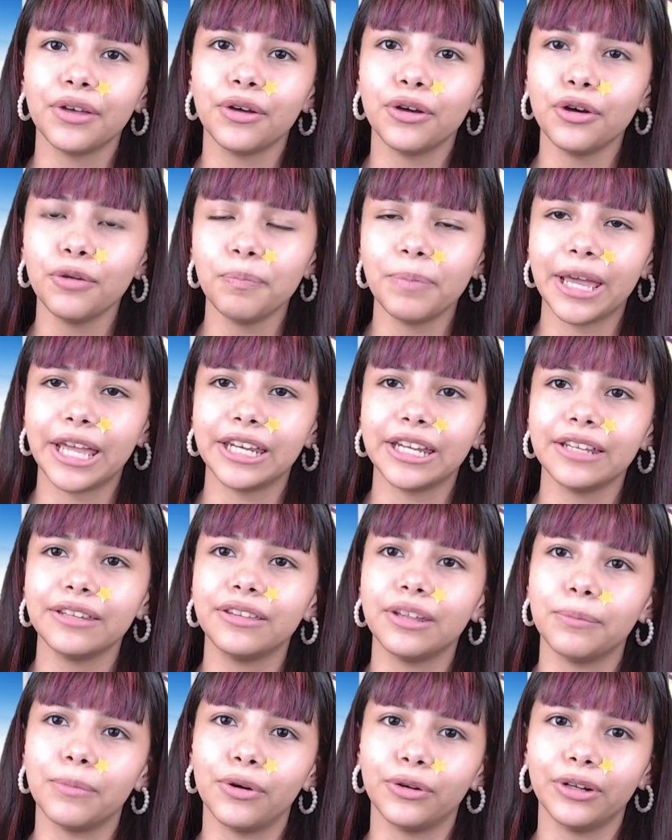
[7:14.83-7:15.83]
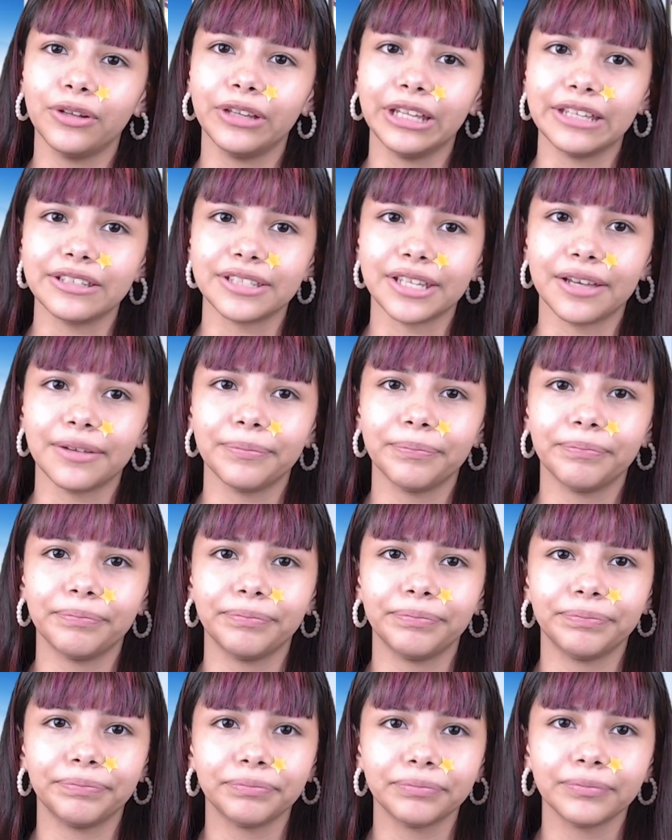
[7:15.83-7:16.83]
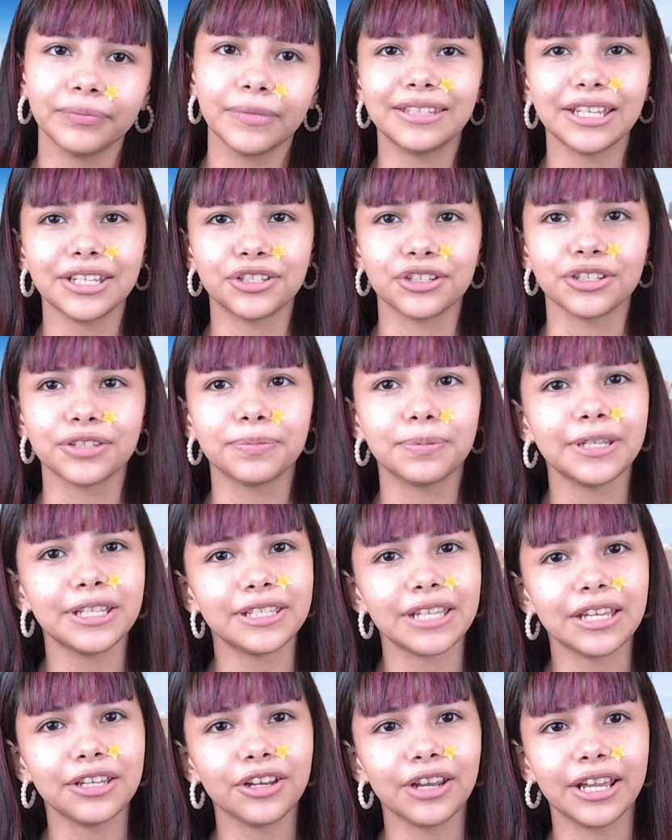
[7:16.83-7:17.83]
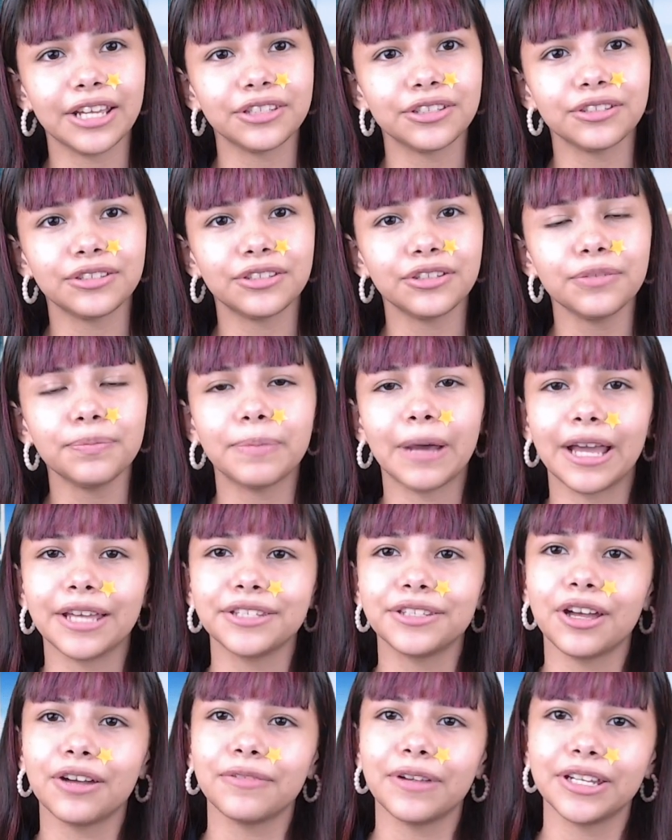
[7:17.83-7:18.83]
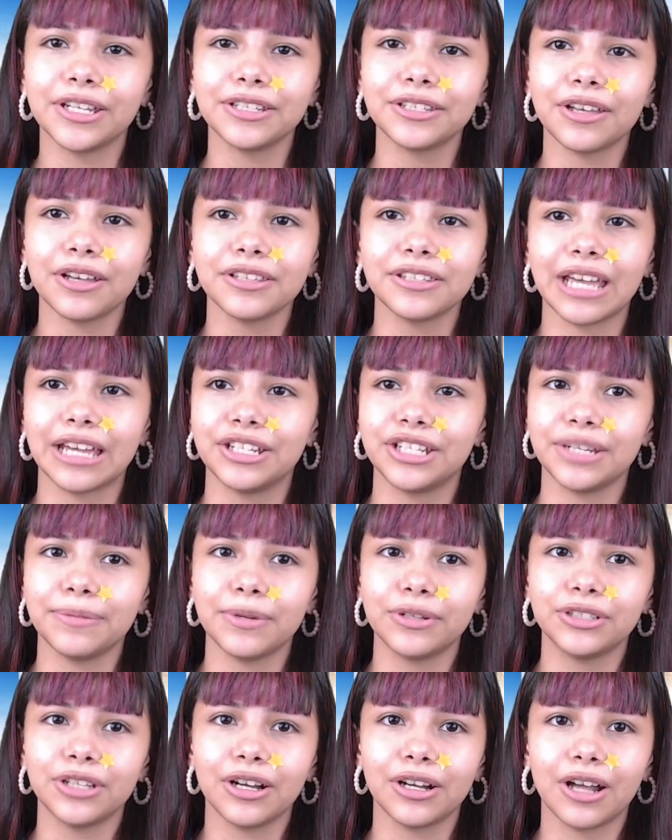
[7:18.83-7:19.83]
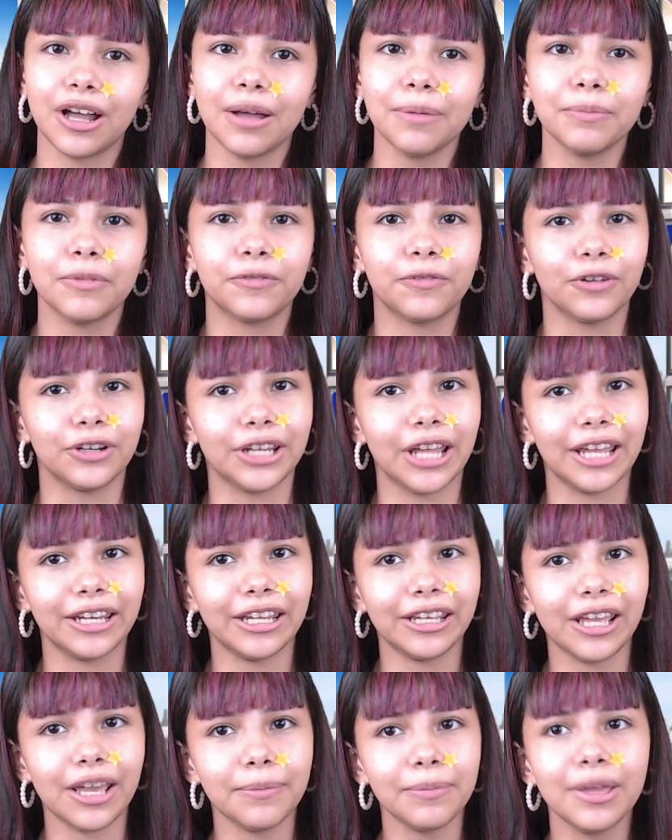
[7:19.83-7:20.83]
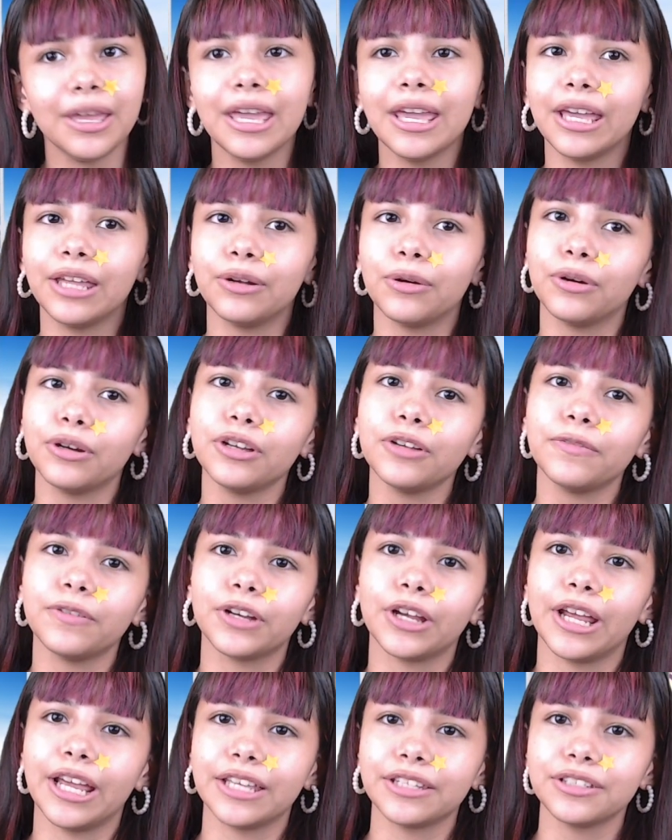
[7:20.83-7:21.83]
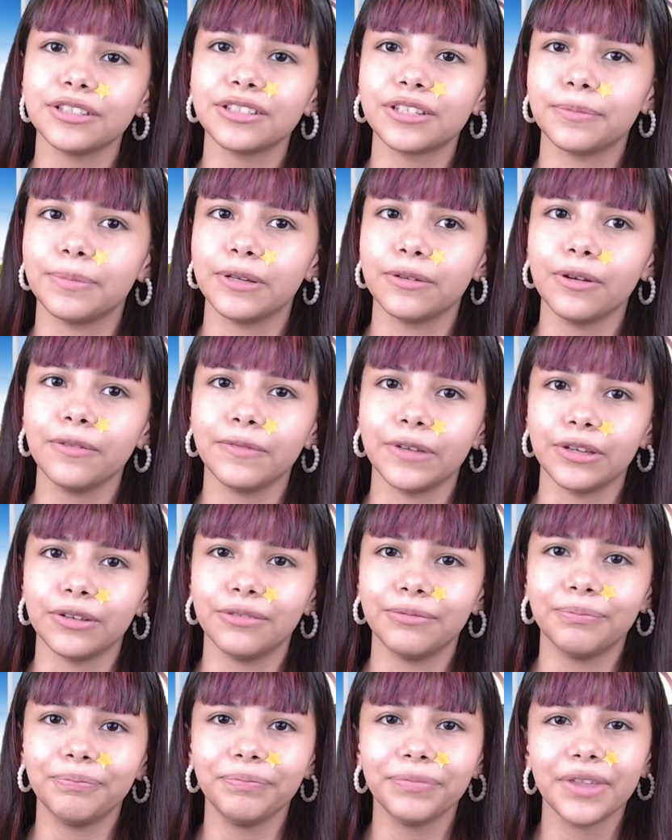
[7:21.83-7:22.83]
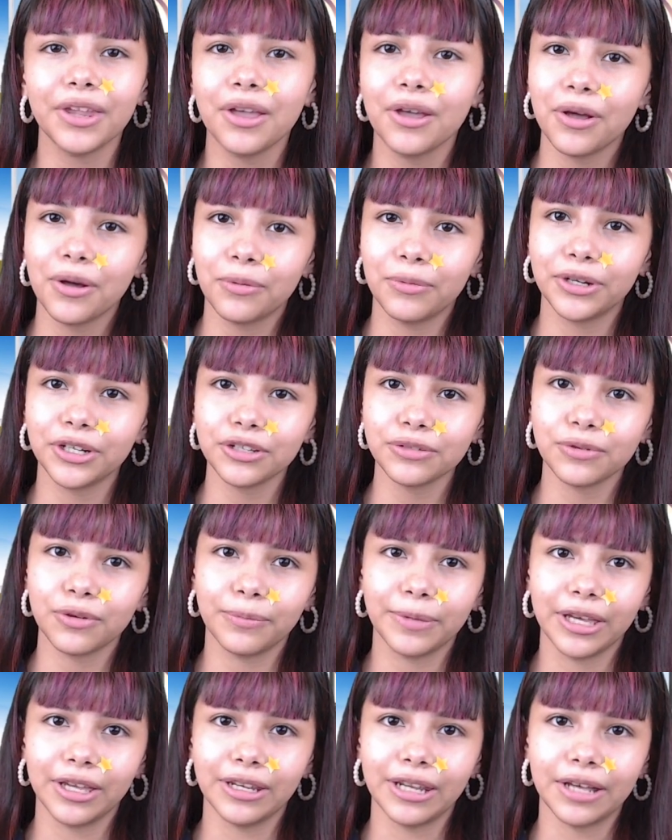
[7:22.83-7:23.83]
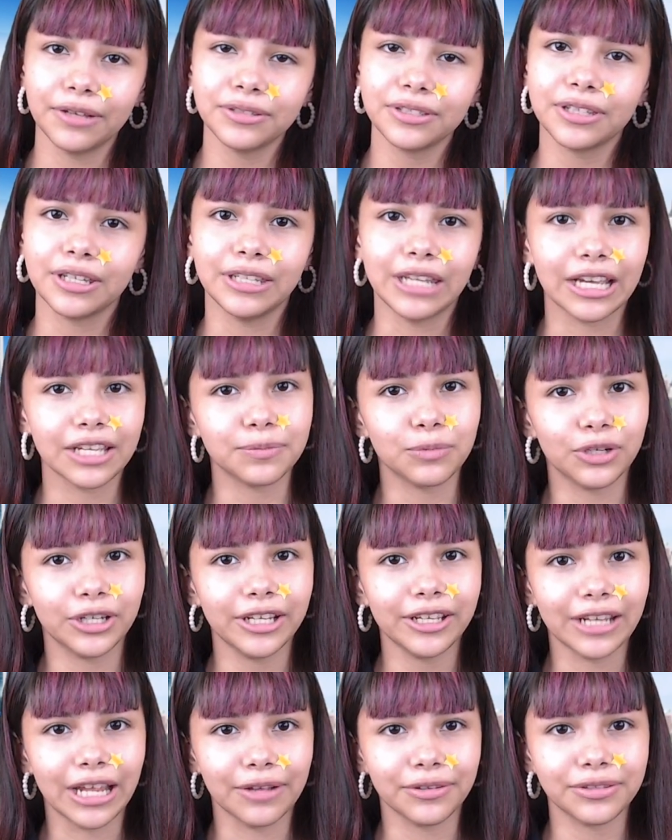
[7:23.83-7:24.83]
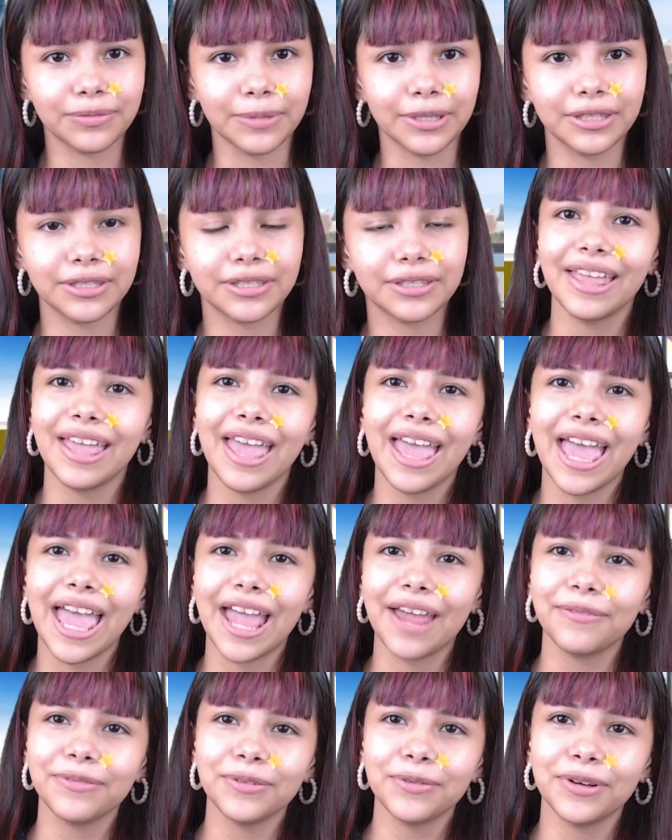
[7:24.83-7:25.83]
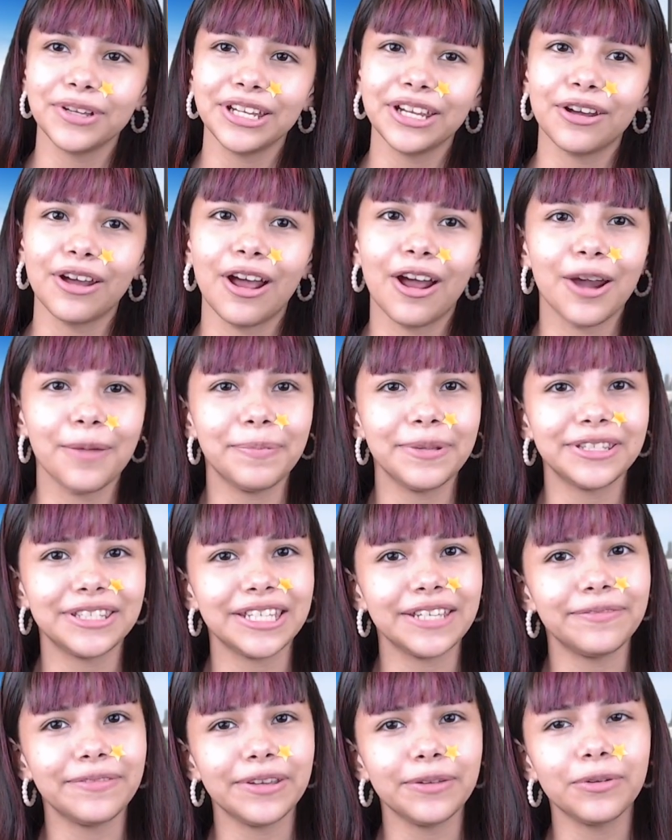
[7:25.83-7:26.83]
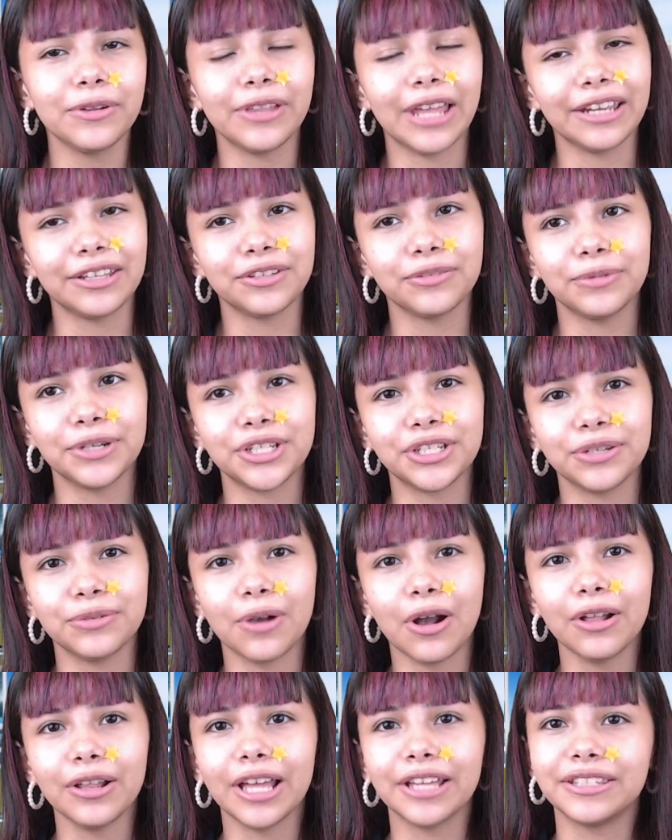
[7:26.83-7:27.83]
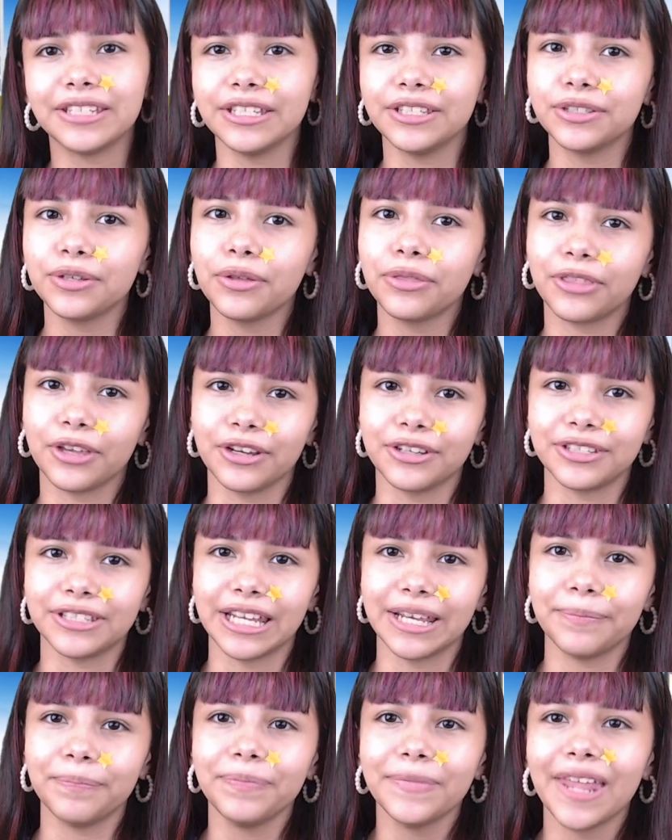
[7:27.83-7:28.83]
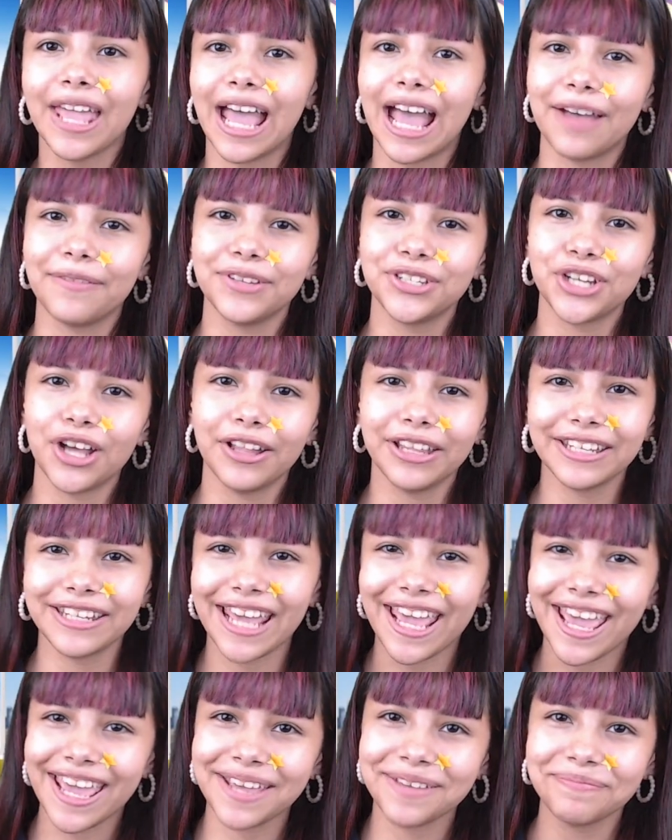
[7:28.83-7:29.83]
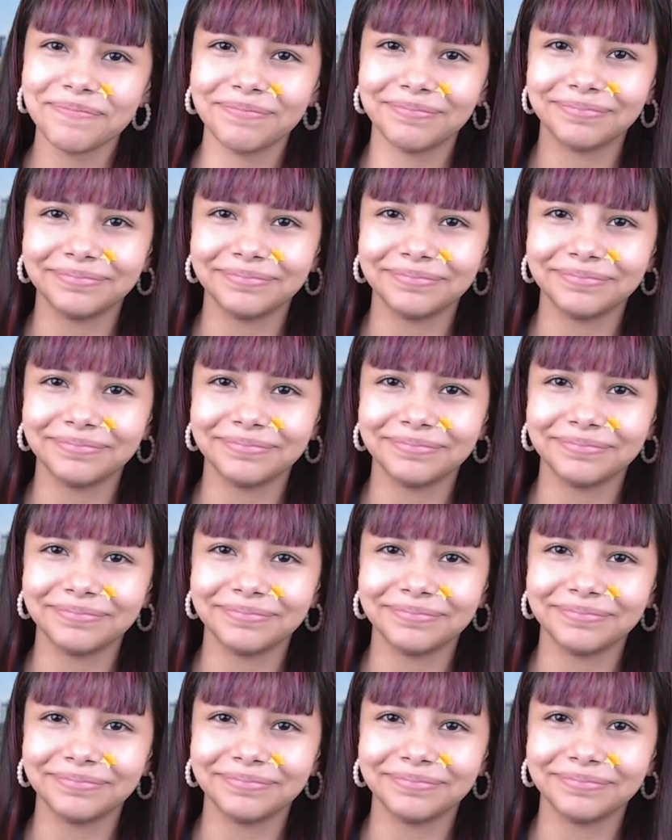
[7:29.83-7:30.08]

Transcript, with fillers: Who painted the Mona Lisa? Teachers, please send your answers to pines.renaissance at gmail.com before 9 a.m. in order for your answers to be reviewed. Winners will be announced the next morning announcements. Everyone here at RPTV would like to wish you all a Tinsel Thursday. Have a jolly day!